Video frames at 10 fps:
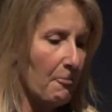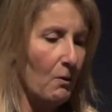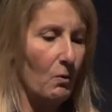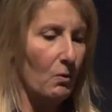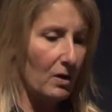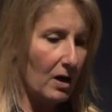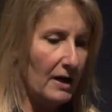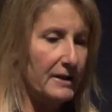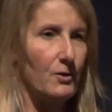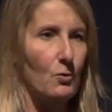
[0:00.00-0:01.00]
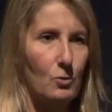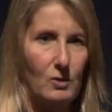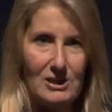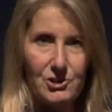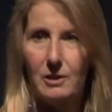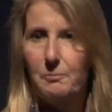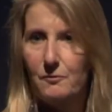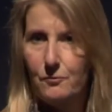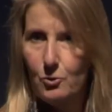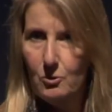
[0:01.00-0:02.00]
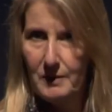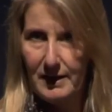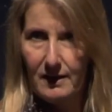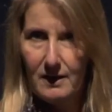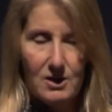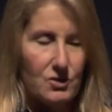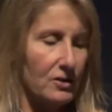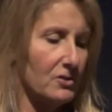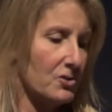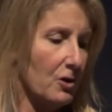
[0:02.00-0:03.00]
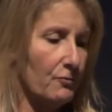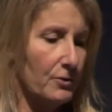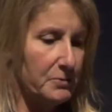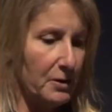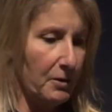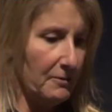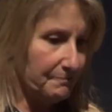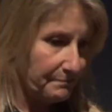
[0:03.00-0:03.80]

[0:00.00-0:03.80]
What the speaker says: or guiding or actually performing to solve the problem.